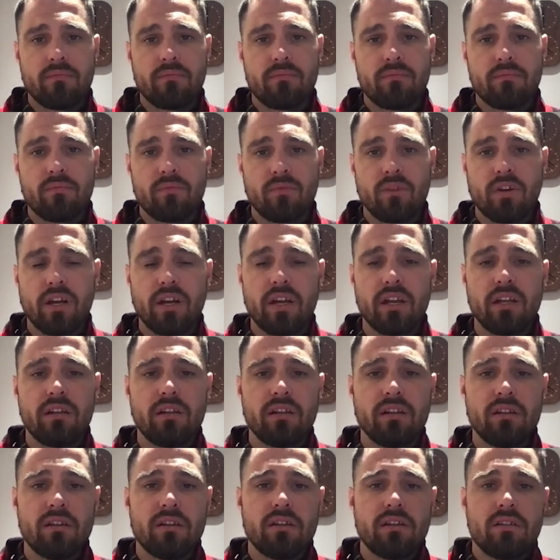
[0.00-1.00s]
right?
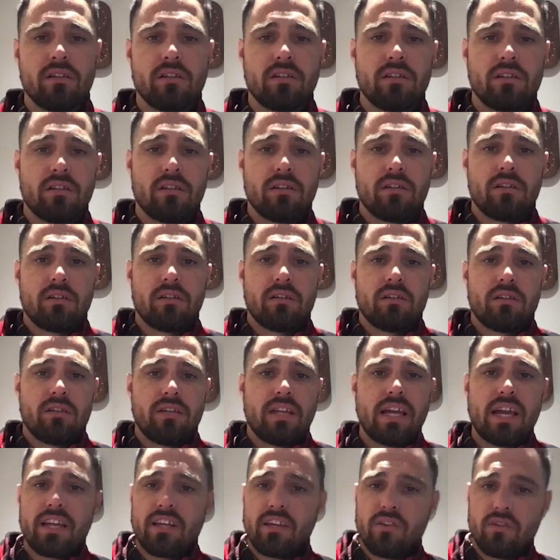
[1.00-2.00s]

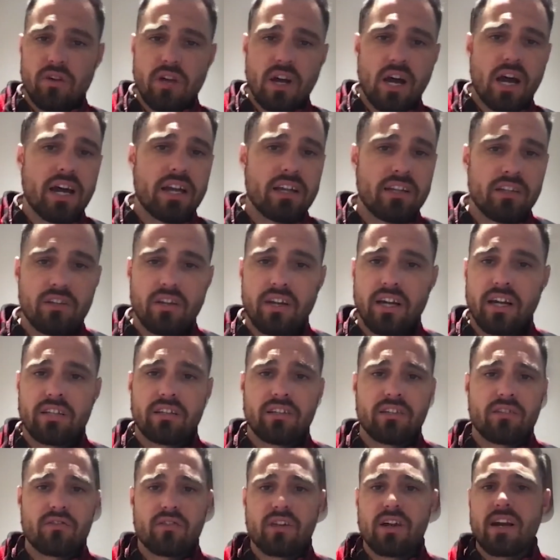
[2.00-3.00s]
Yeah, you got
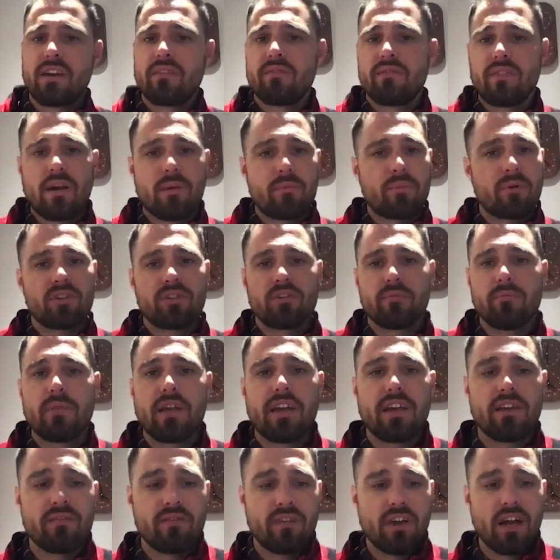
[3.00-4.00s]
to drive. That person
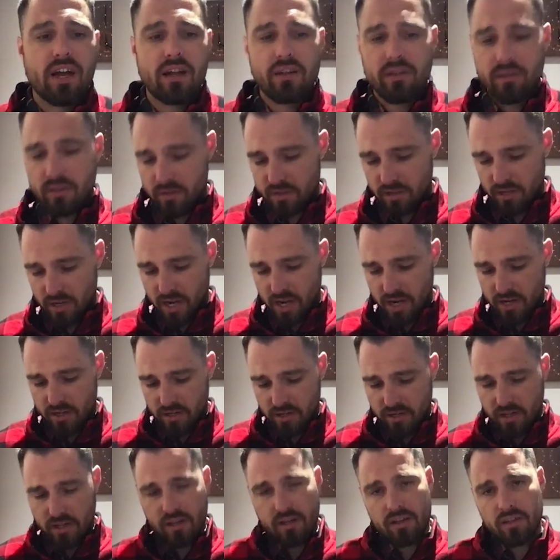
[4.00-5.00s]
may have gotten
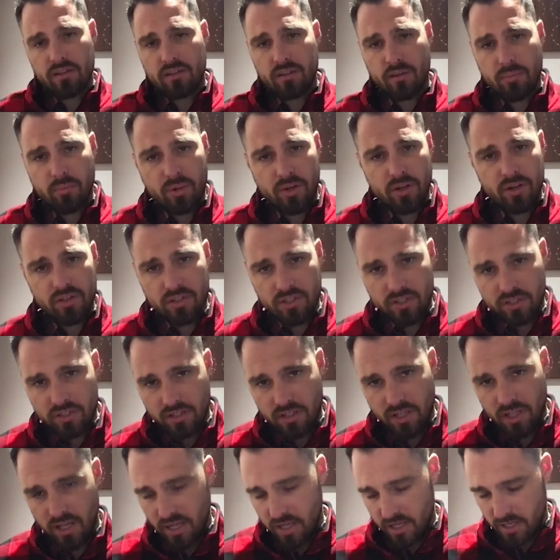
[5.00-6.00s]
to purchase
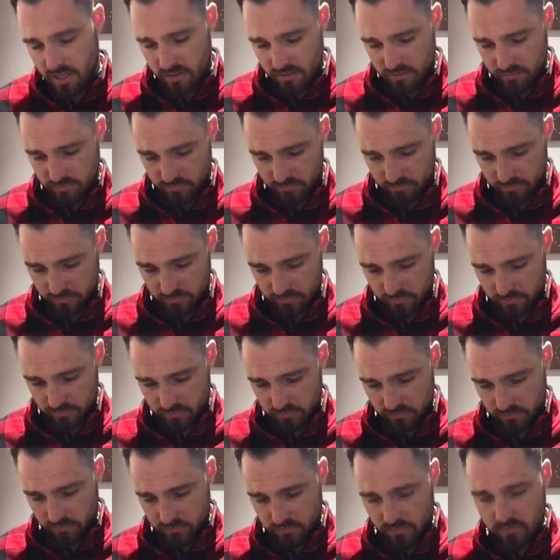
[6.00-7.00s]
the
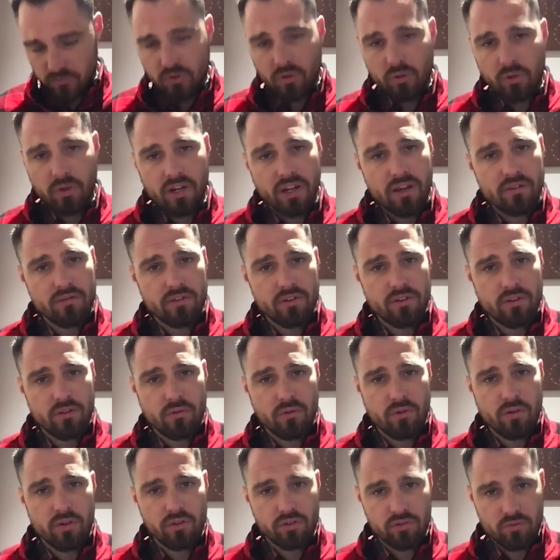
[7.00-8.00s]

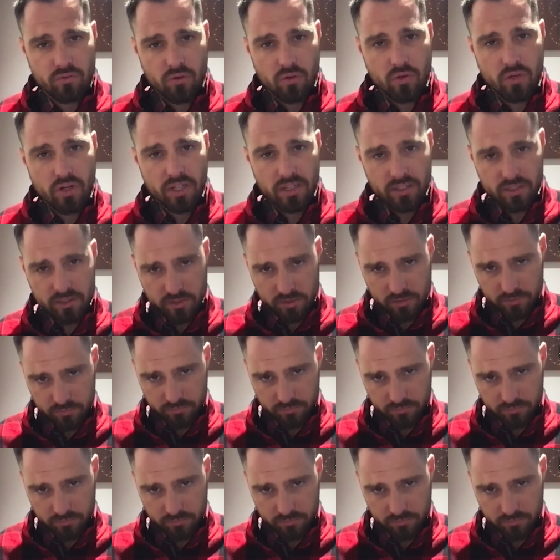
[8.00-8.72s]
Rolls Royce